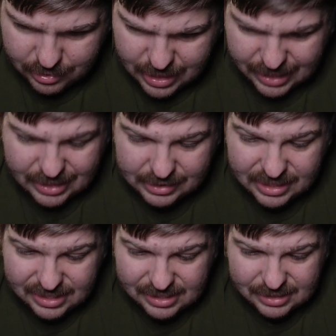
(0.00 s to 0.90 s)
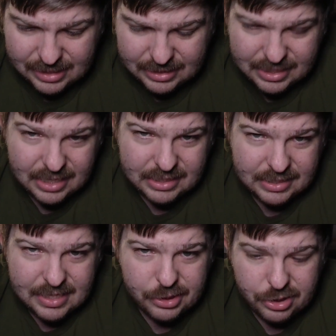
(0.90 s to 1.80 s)
Yeah, it's, it is, it's an
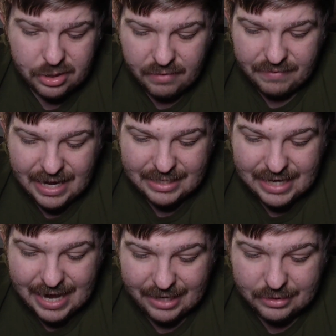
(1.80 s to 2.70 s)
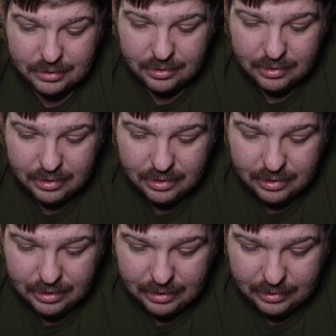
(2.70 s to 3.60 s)
extension of that tax.
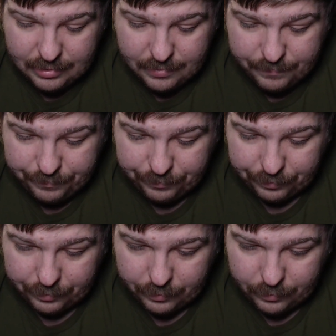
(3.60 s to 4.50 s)
Um,